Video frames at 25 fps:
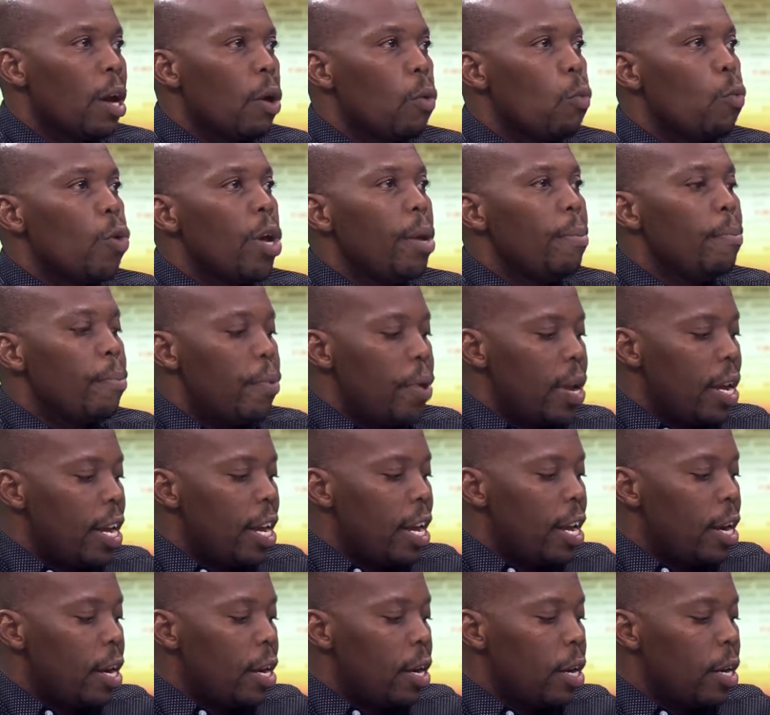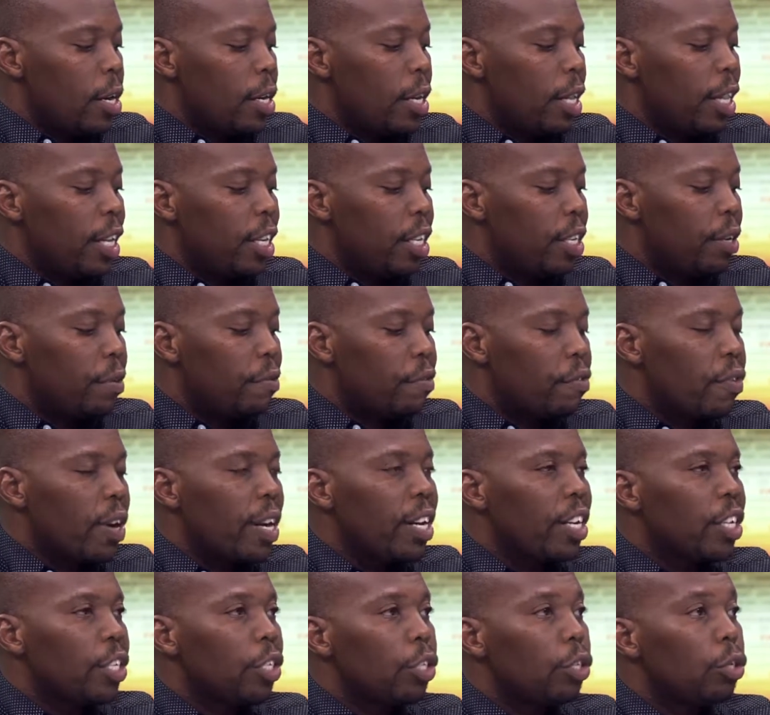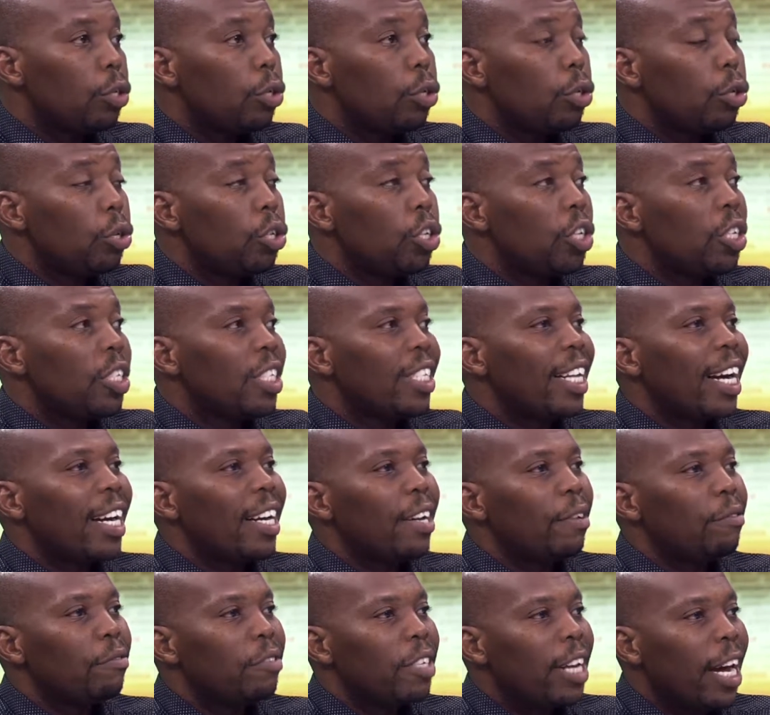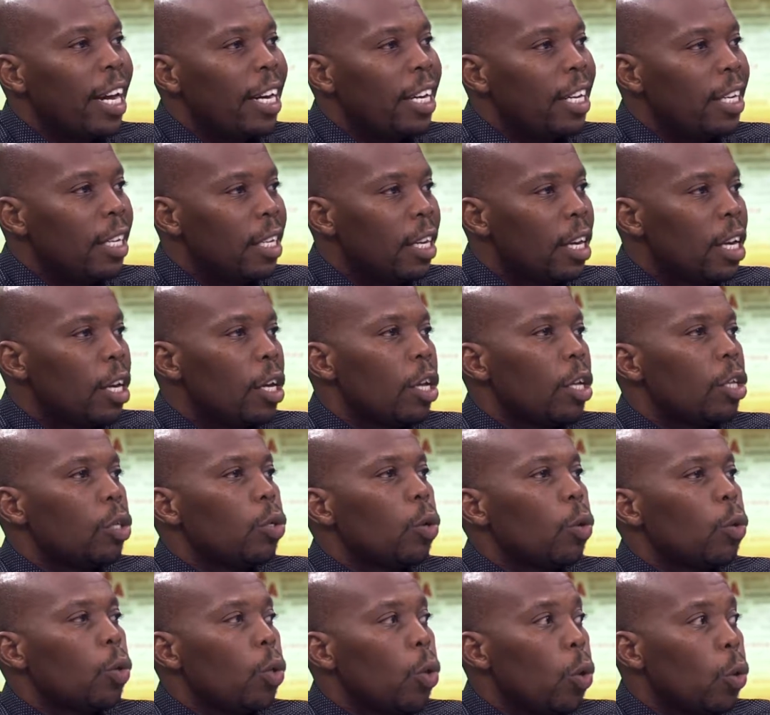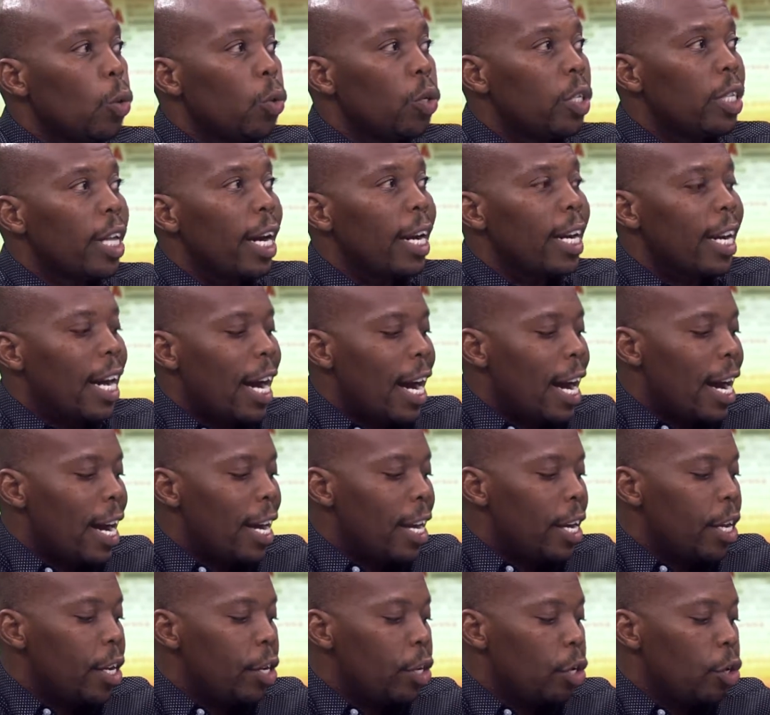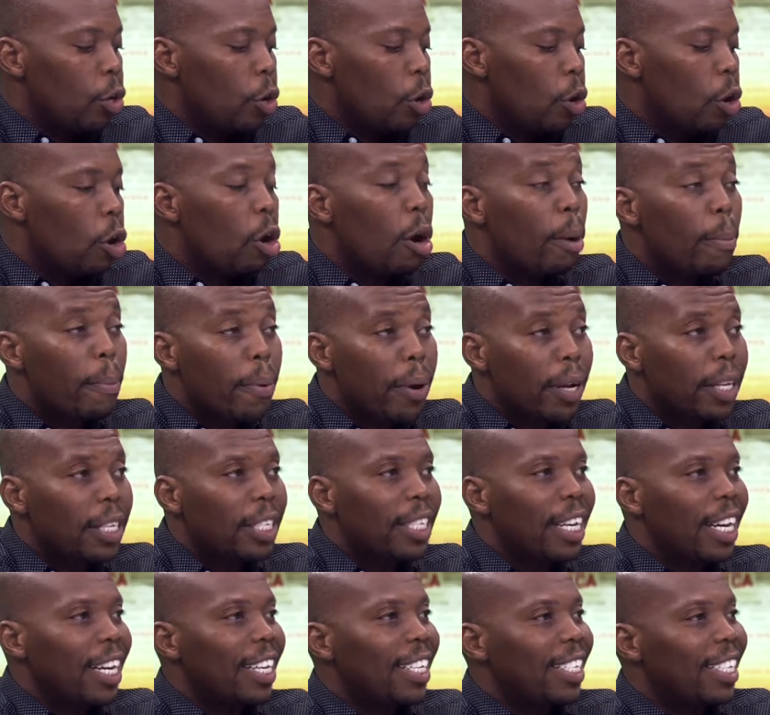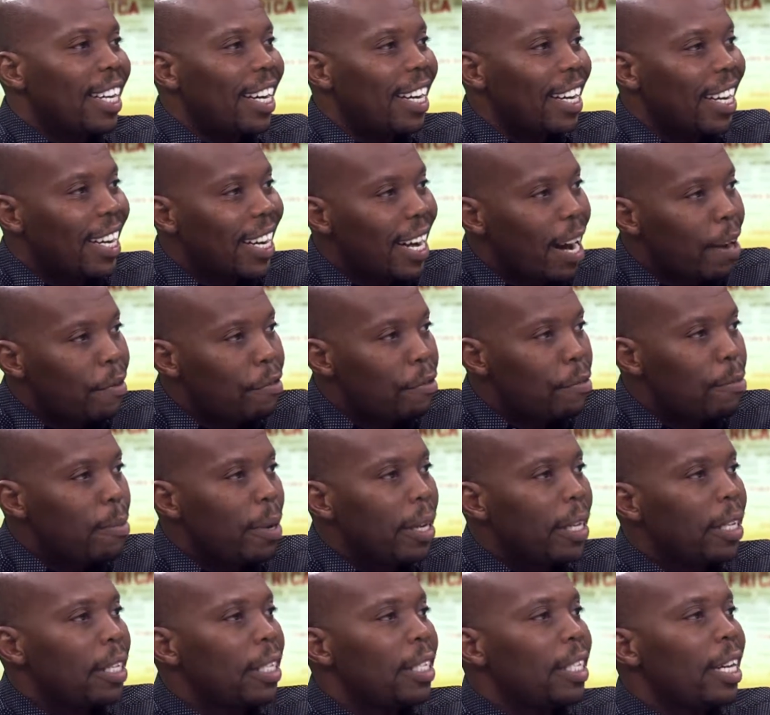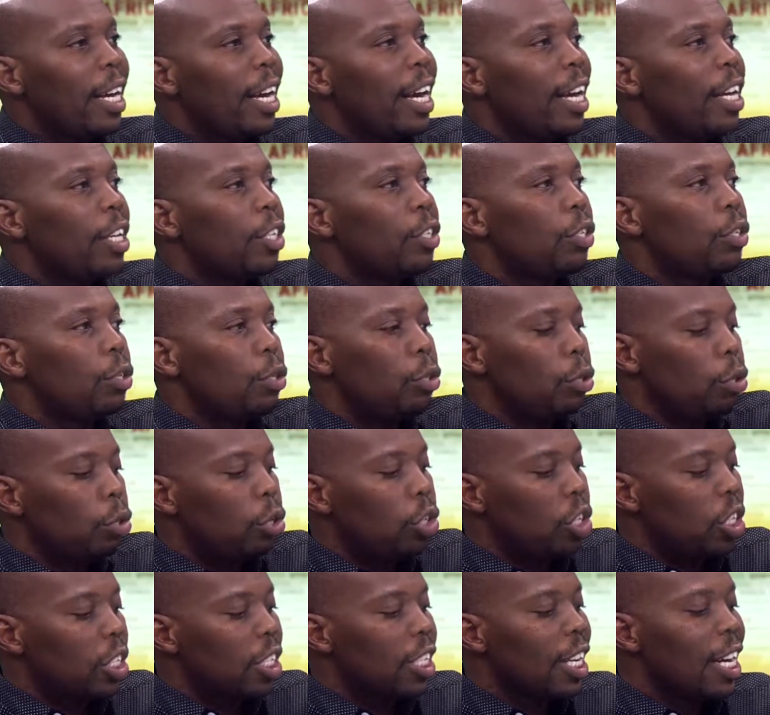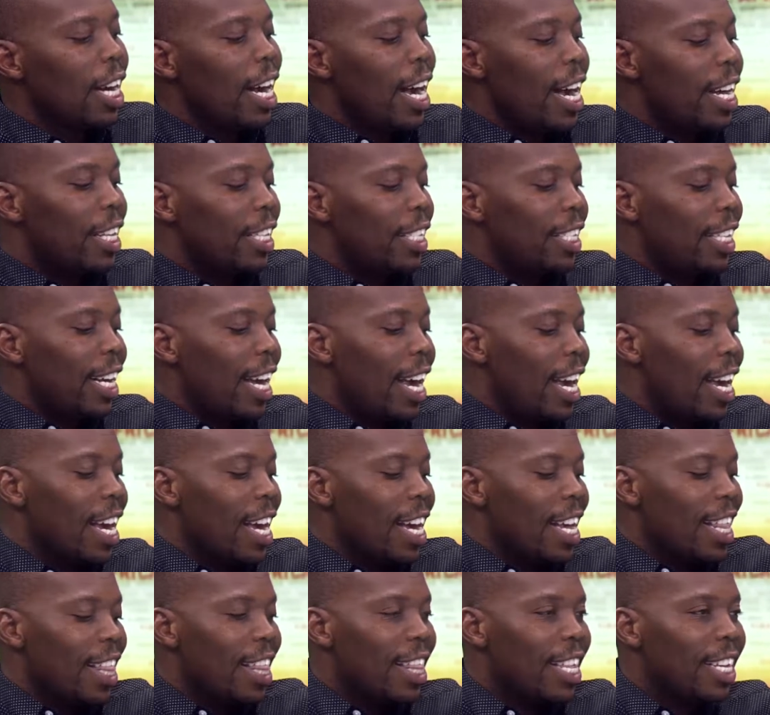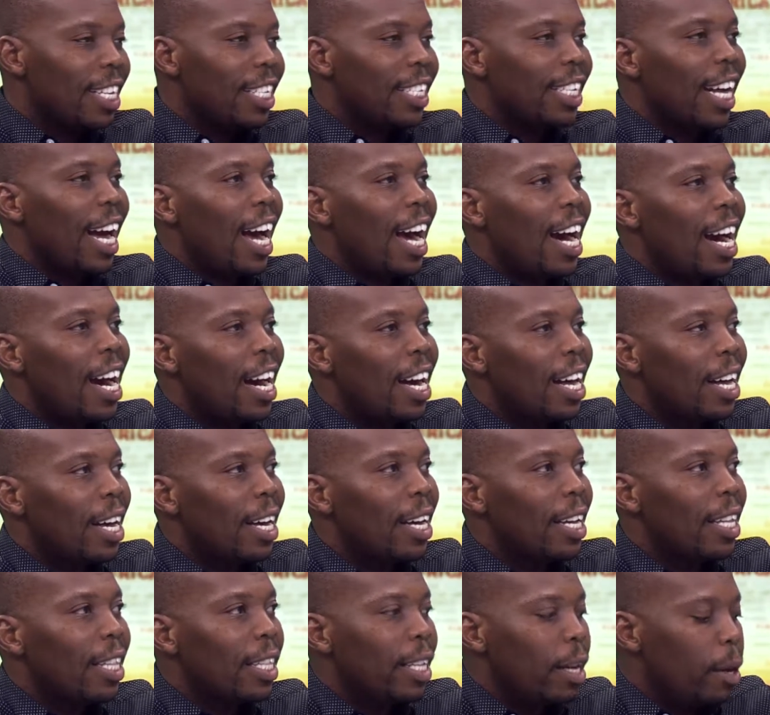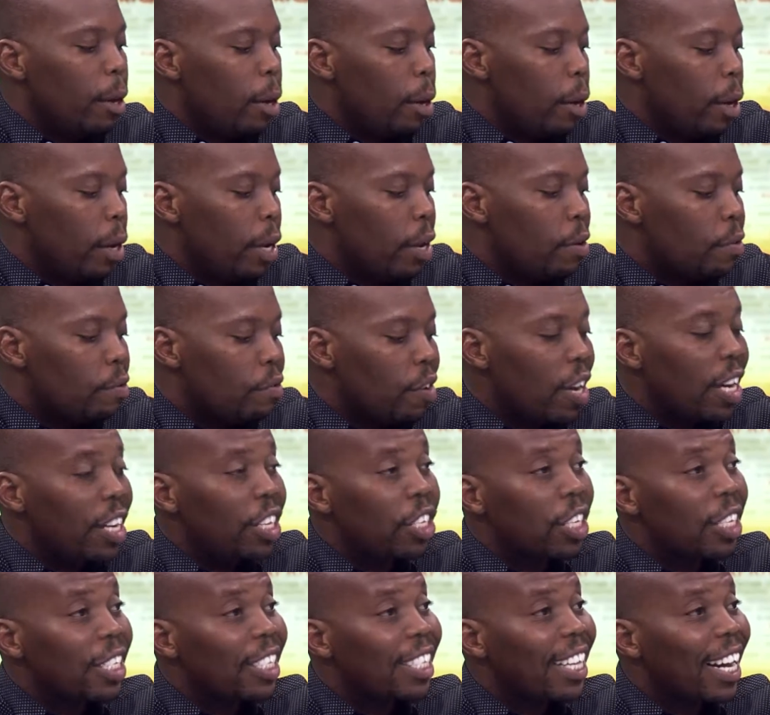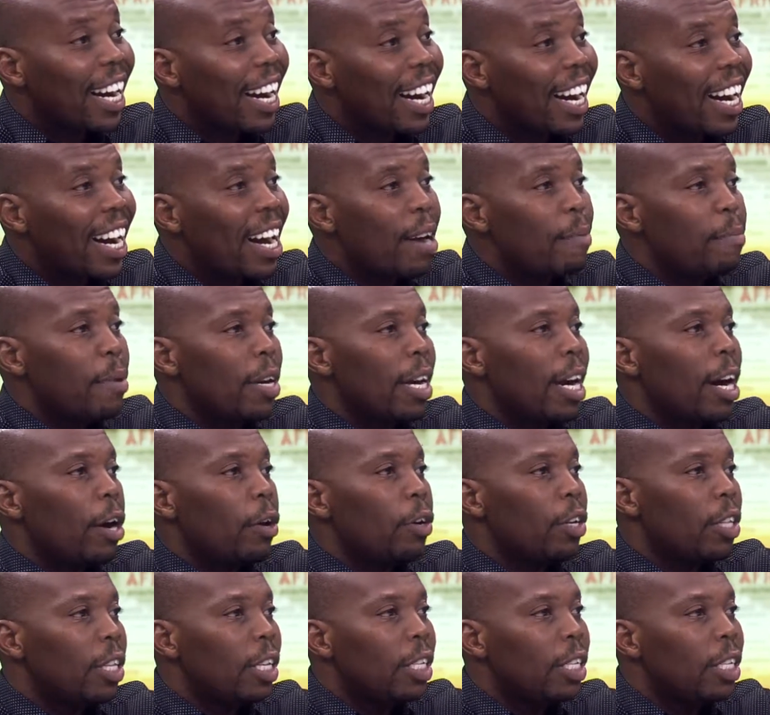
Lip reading: We bring in the different institutions that have done it, so those that are in your corporate sector, government institutions, and say, these are the innovations that are coming out.